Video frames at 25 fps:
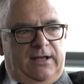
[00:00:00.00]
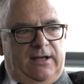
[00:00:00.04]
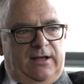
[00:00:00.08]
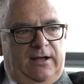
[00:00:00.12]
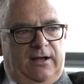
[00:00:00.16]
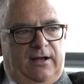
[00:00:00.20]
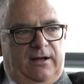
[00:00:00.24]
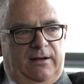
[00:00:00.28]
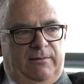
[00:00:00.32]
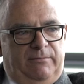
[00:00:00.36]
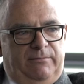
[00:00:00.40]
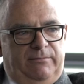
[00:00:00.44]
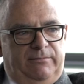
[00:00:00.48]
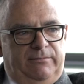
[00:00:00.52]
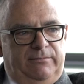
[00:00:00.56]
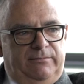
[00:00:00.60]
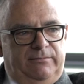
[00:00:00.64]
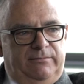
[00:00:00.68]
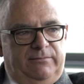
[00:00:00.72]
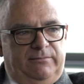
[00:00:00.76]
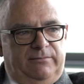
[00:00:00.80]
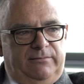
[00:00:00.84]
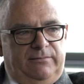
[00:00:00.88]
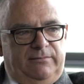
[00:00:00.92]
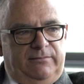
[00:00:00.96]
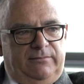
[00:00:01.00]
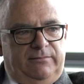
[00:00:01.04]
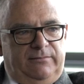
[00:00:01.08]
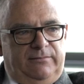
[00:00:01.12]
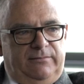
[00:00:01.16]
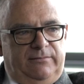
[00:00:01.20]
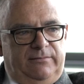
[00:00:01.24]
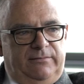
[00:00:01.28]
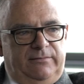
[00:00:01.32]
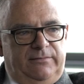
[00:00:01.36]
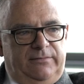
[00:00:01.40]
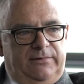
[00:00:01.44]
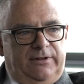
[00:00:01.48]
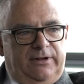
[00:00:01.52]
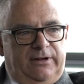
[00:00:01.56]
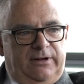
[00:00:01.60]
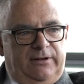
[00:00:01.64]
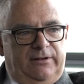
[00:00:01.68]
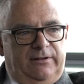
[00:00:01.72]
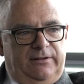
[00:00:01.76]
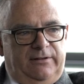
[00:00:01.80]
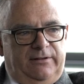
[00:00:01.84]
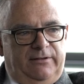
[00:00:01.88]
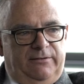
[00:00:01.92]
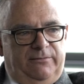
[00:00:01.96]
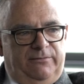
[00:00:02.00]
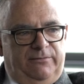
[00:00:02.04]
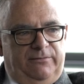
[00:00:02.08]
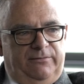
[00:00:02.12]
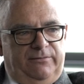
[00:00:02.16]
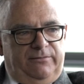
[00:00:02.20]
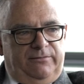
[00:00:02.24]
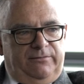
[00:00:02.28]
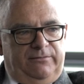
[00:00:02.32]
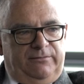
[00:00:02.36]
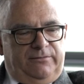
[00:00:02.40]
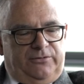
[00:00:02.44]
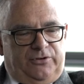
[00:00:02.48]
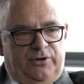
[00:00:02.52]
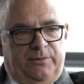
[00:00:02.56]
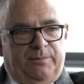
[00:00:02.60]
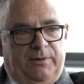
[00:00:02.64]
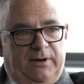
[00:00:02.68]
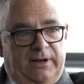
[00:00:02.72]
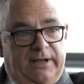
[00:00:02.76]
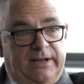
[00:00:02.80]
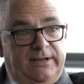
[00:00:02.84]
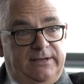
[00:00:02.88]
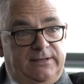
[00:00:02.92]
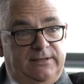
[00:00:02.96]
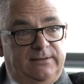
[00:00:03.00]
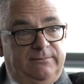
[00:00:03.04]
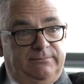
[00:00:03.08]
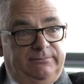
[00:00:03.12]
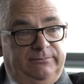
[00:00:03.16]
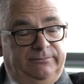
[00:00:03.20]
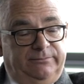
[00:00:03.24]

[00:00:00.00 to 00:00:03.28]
um, that that Triple Eight